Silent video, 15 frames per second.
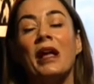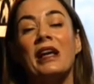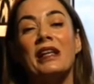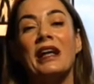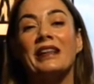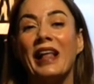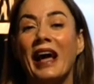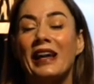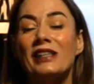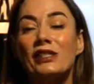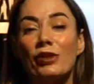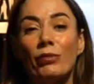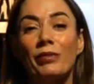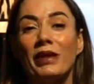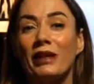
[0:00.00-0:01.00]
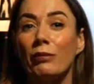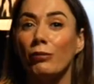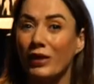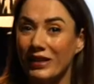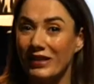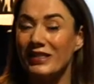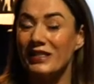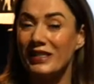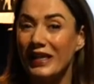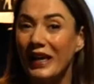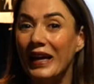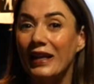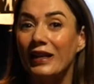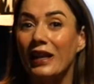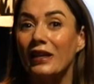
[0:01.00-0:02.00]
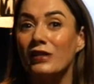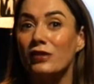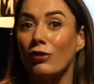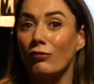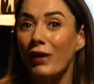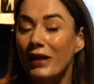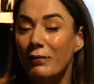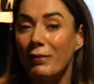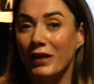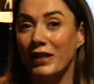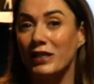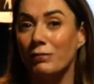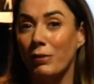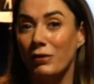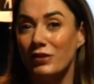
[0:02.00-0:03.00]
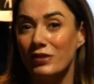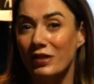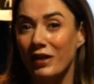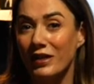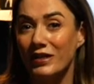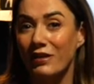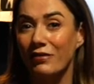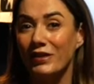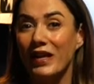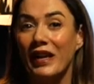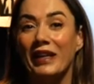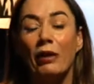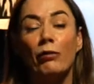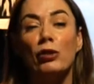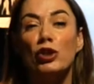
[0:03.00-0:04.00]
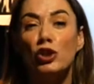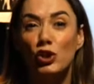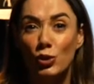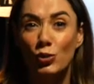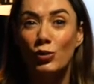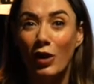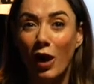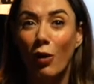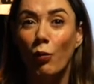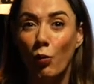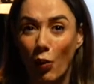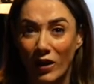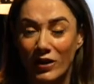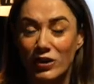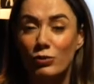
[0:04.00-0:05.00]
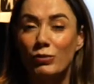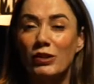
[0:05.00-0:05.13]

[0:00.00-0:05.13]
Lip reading: And that is something with the skin that has already been exposed to light every day that we do not want.